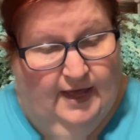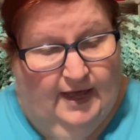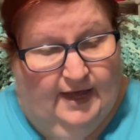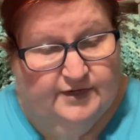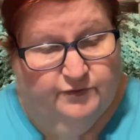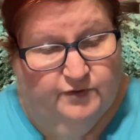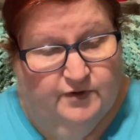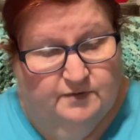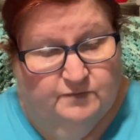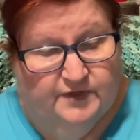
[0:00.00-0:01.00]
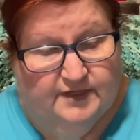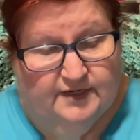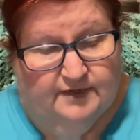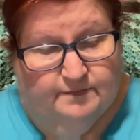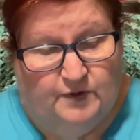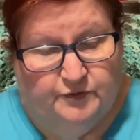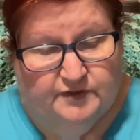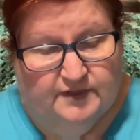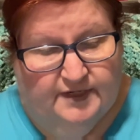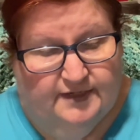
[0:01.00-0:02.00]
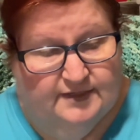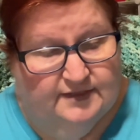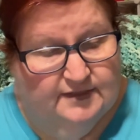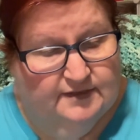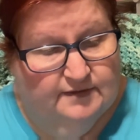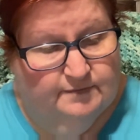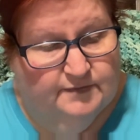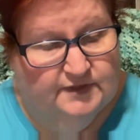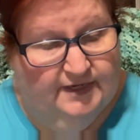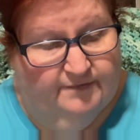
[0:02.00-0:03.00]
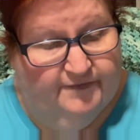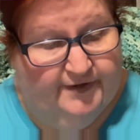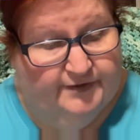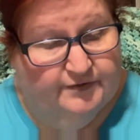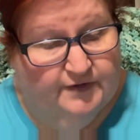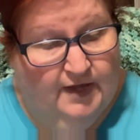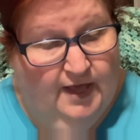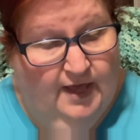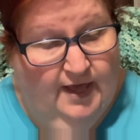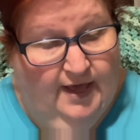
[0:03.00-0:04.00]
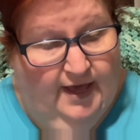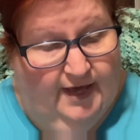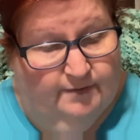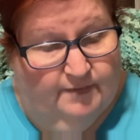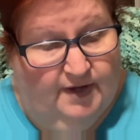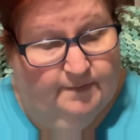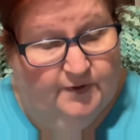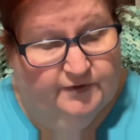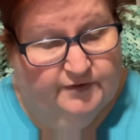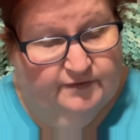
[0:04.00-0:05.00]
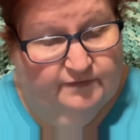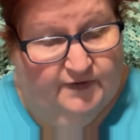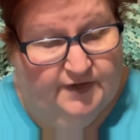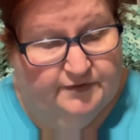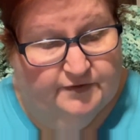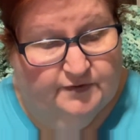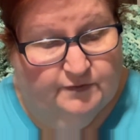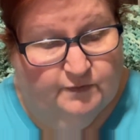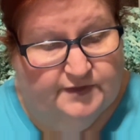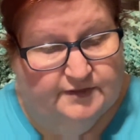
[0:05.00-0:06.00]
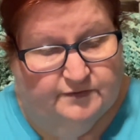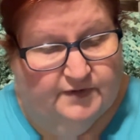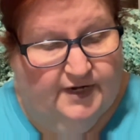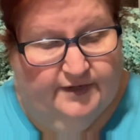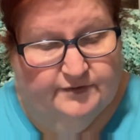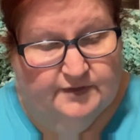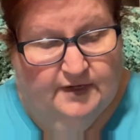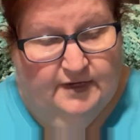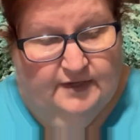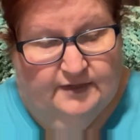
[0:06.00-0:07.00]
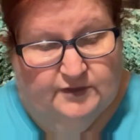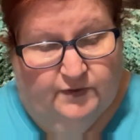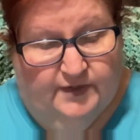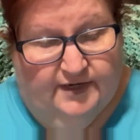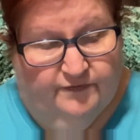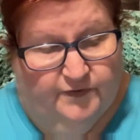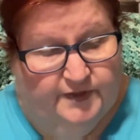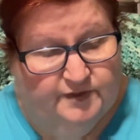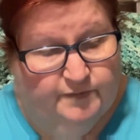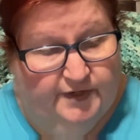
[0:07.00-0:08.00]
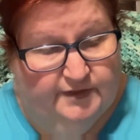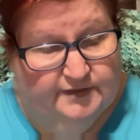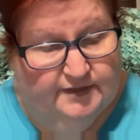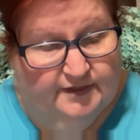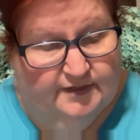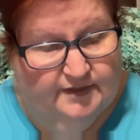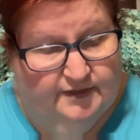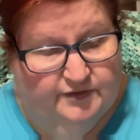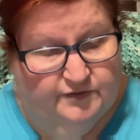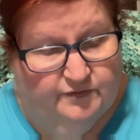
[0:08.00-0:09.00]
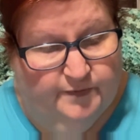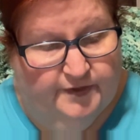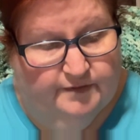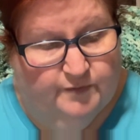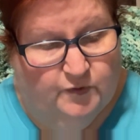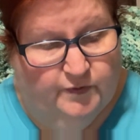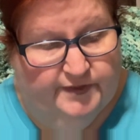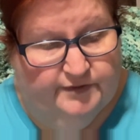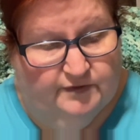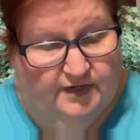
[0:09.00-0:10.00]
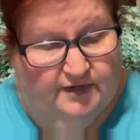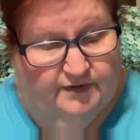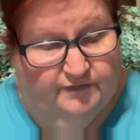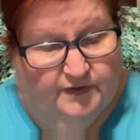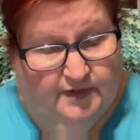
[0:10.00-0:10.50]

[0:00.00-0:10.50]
I grew up with an emotionally distant stepfather, and my birth father wasn't around, so I never experienced unconditional parental love.